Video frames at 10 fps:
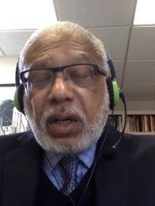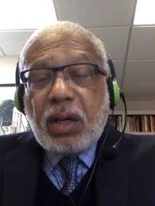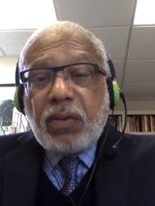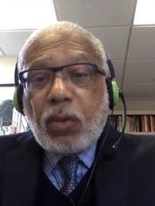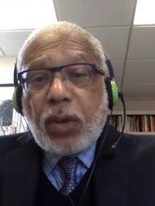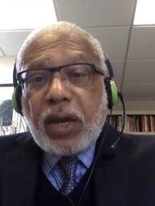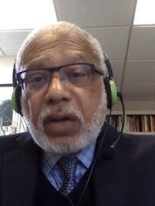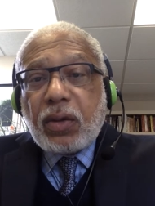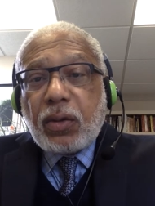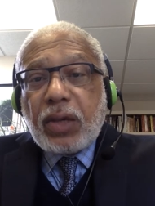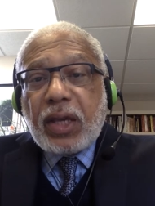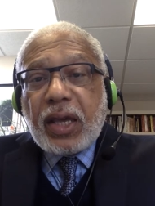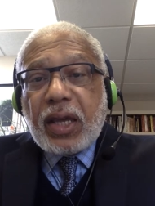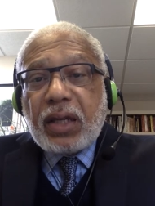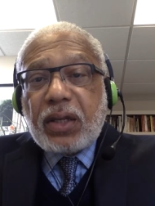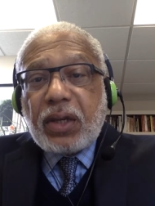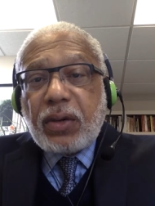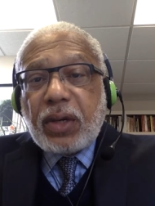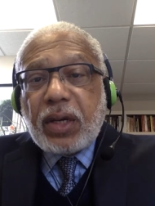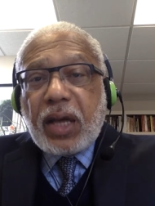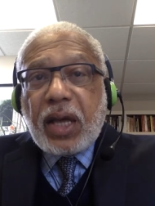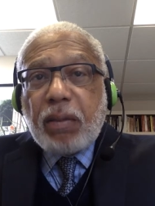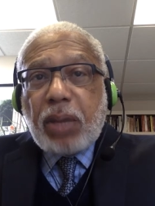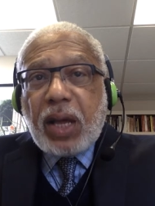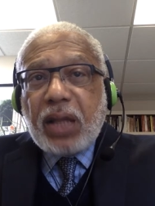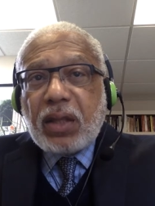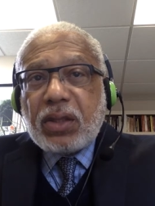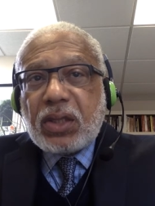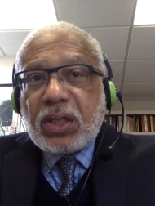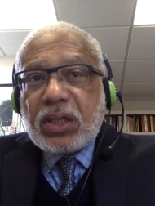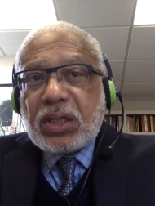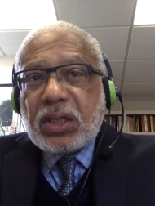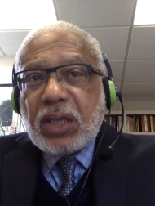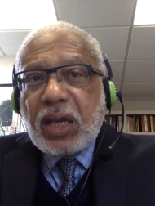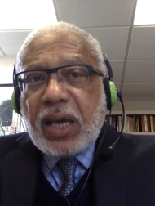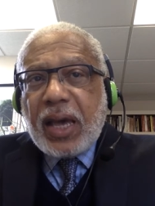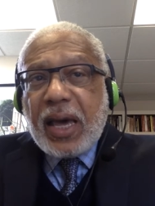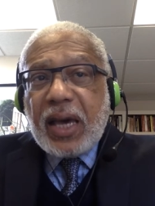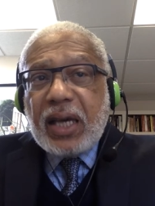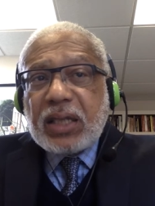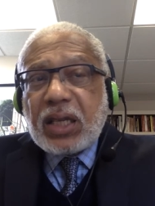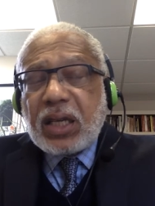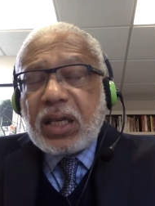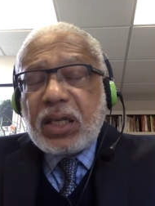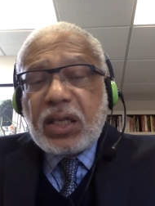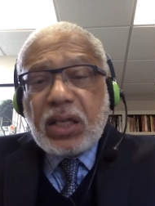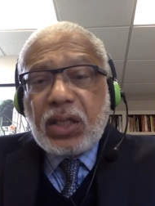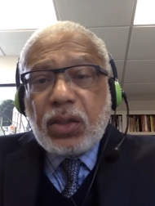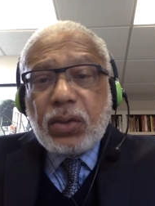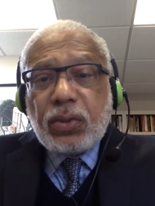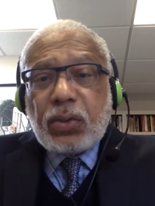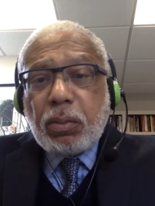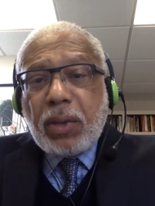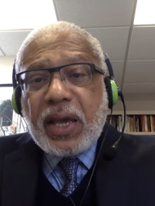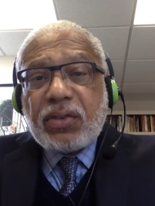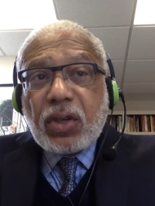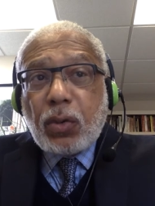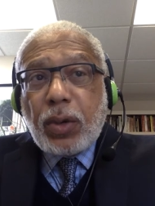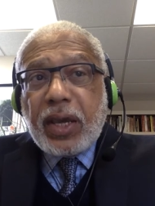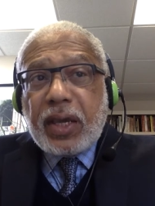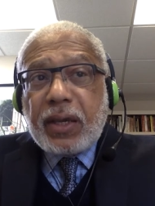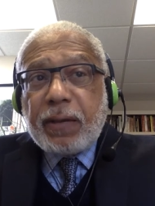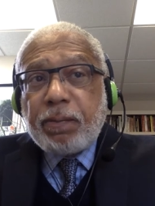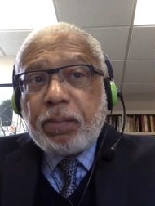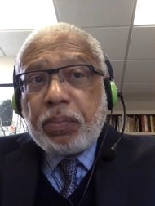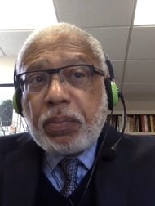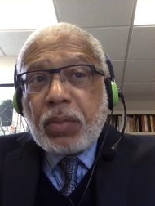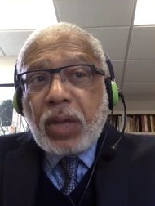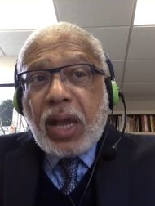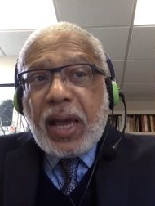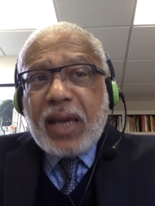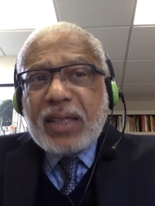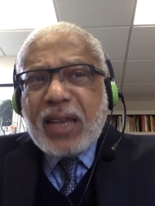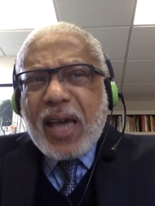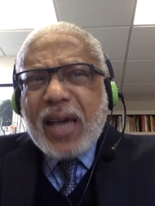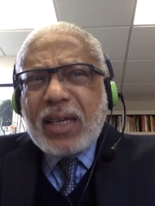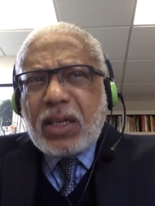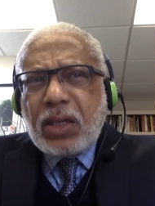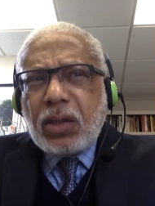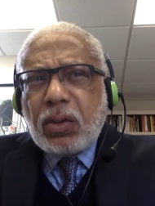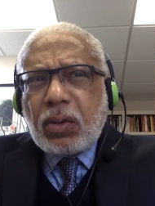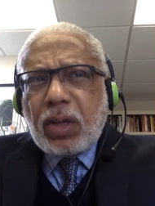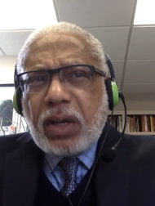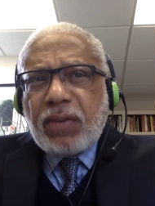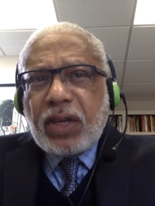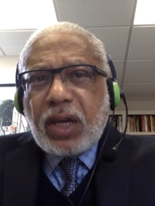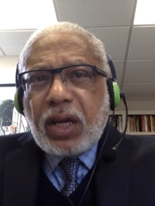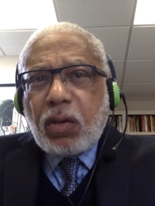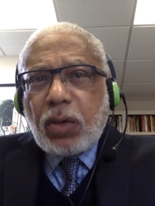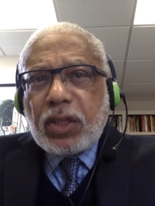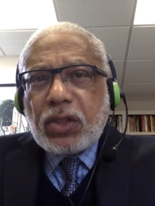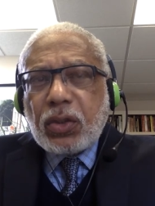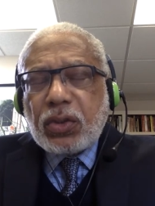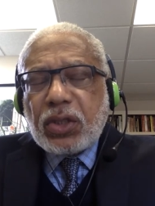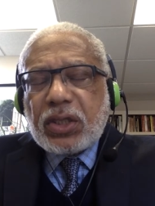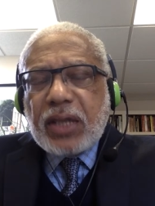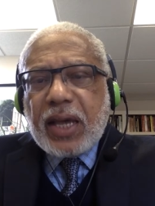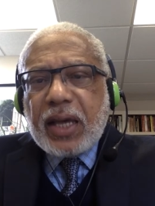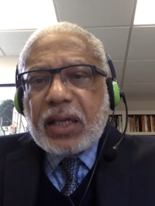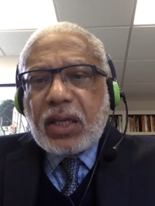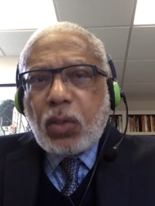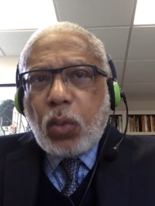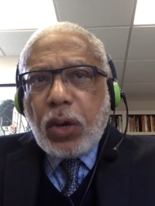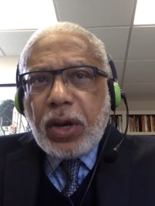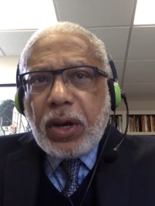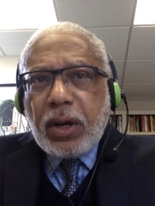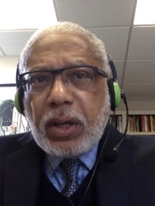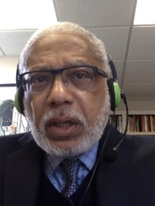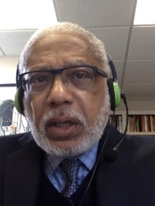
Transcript: of the radical egalitarian hypothesis has and continues to masquerade as an ideal of a non racial society where